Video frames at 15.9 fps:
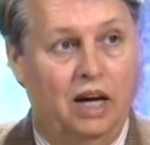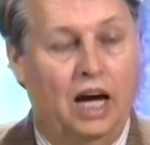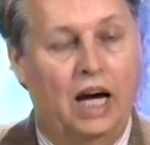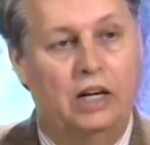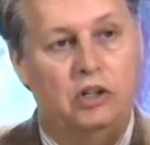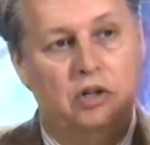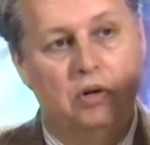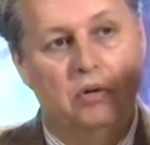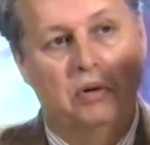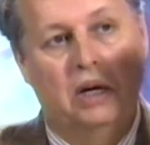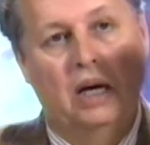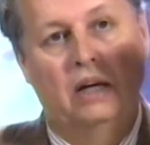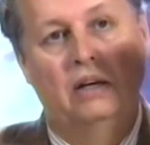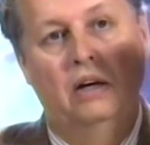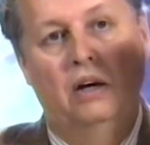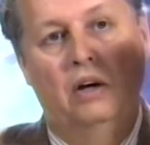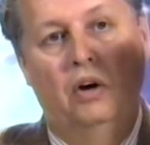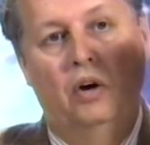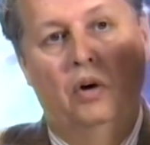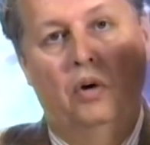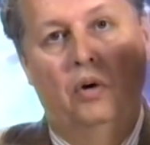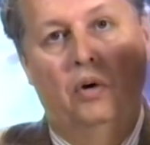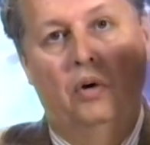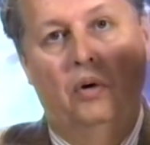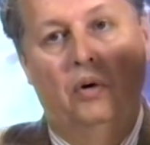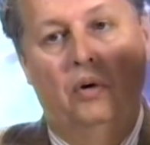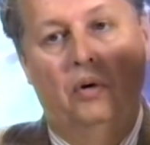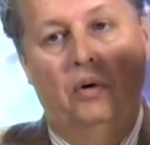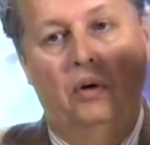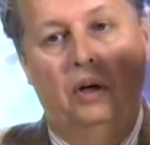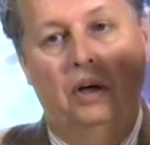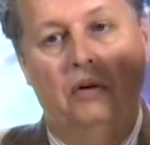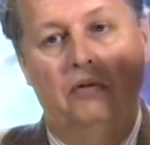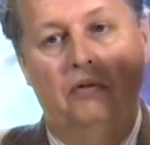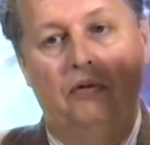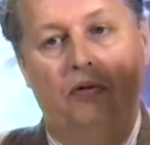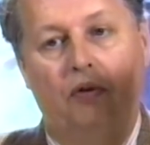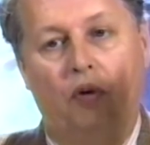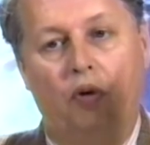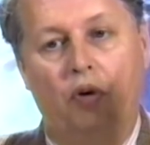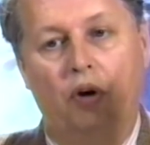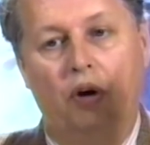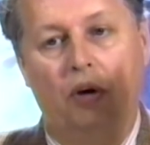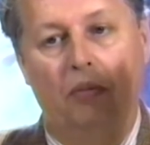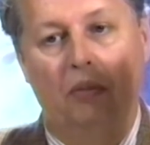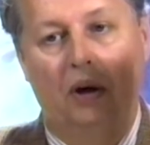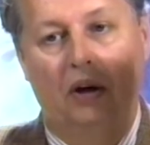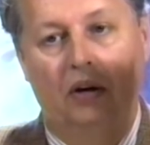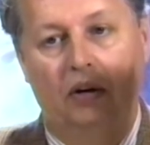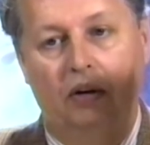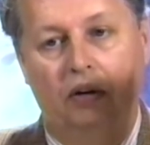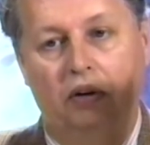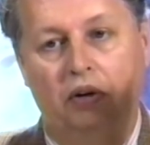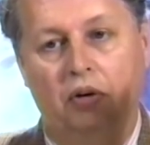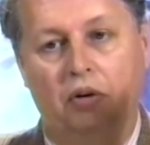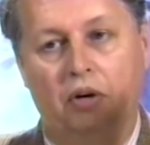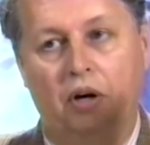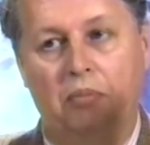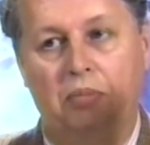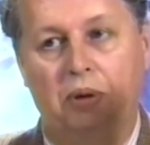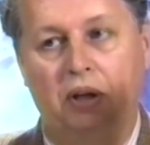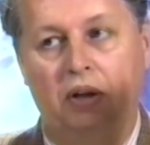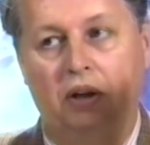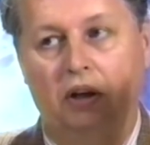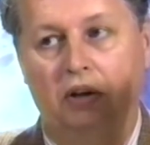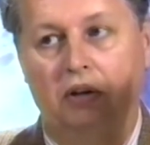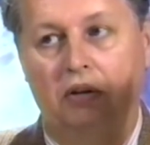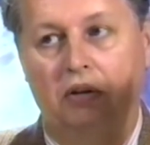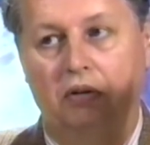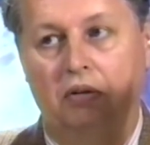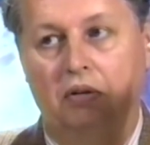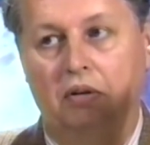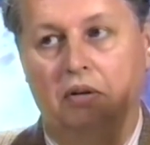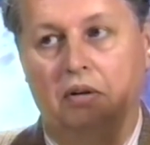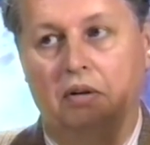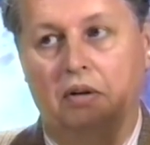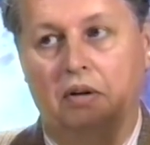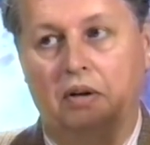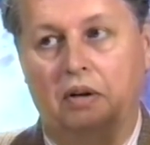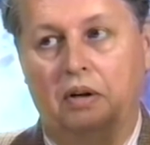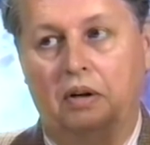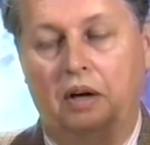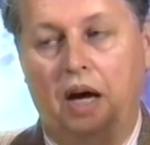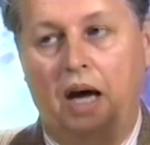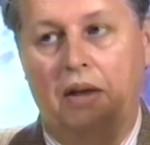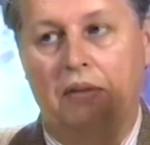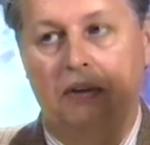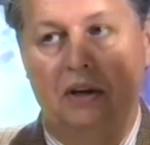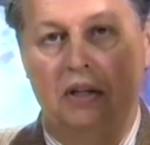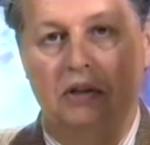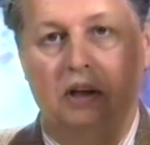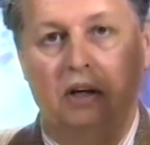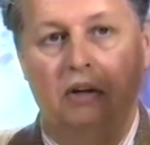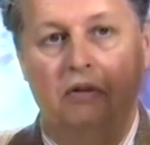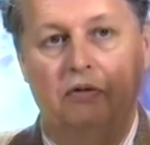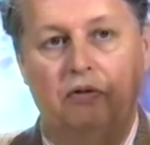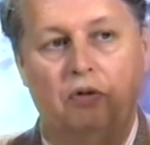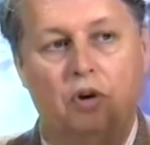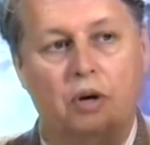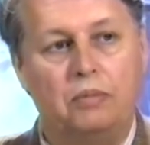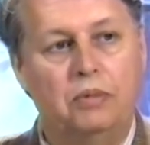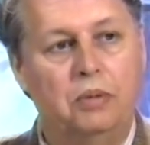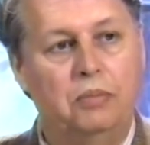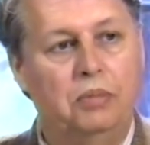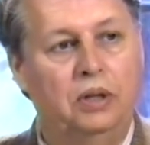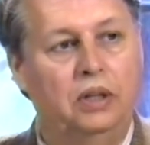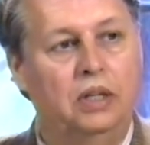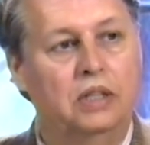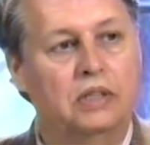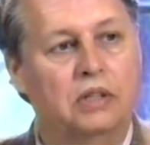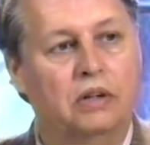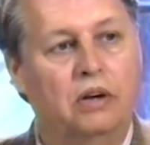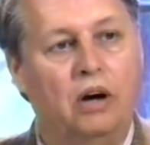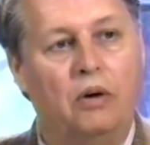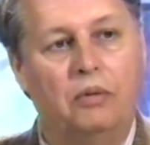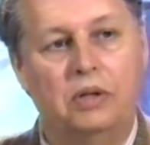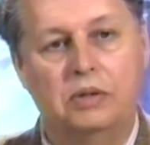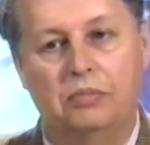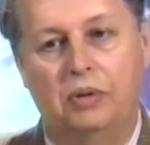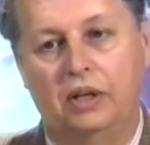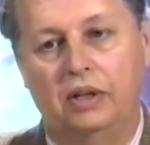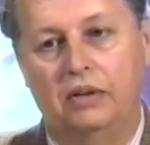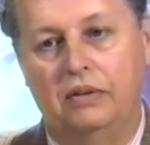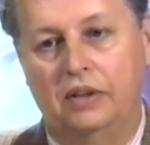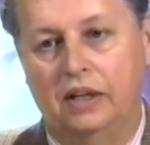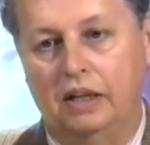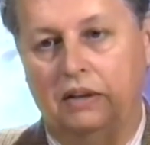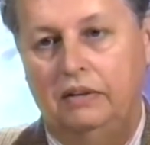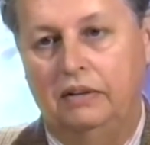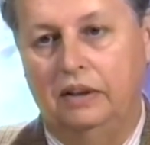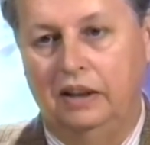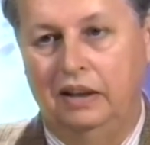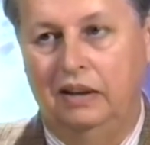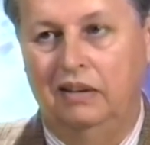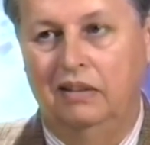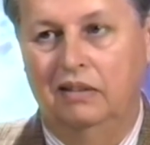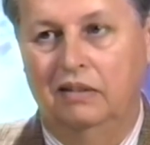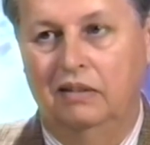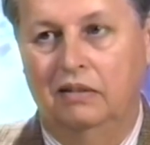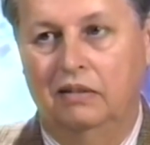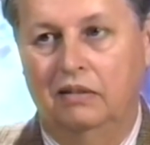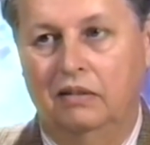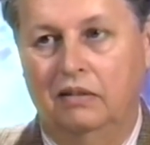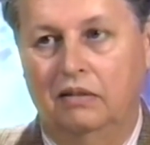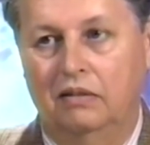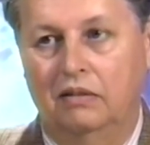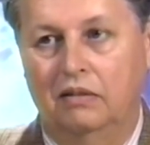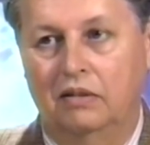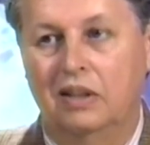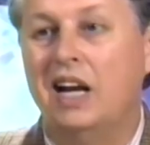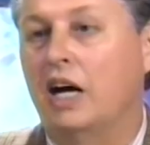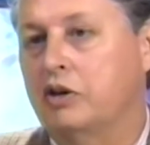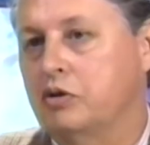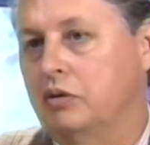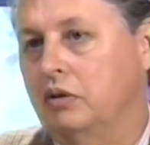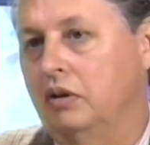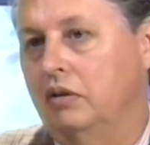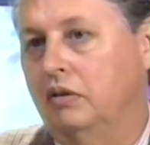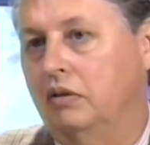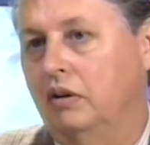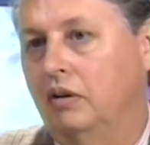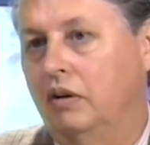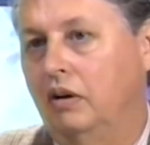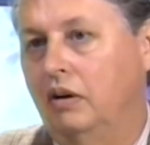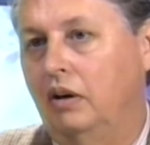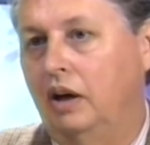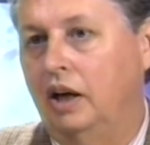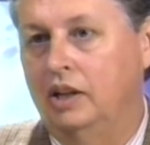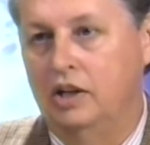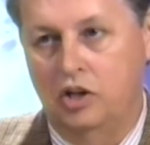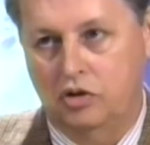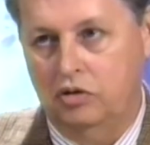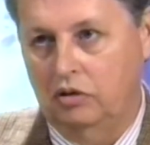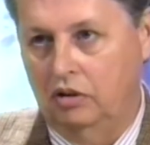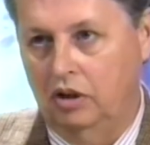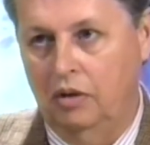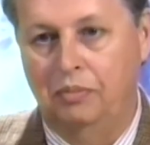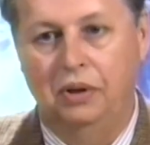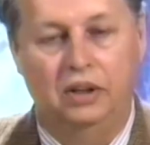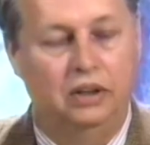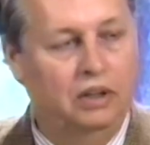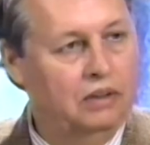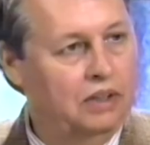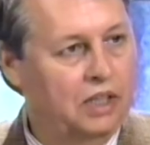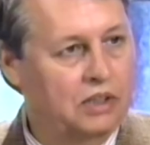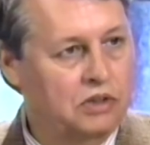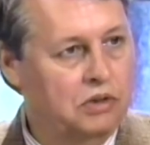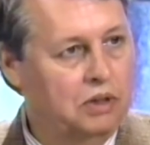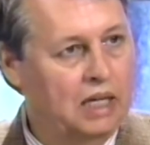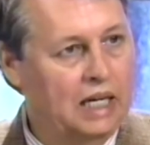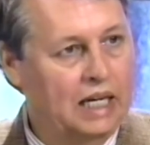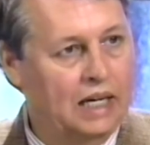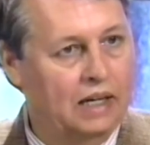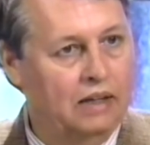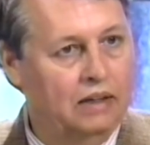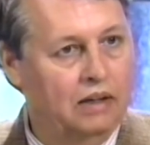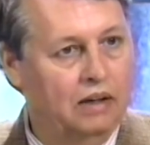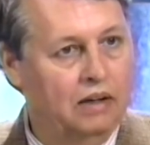And you can inform your opinion, and these informed opinions are always better than the natural, initial opinion that you had.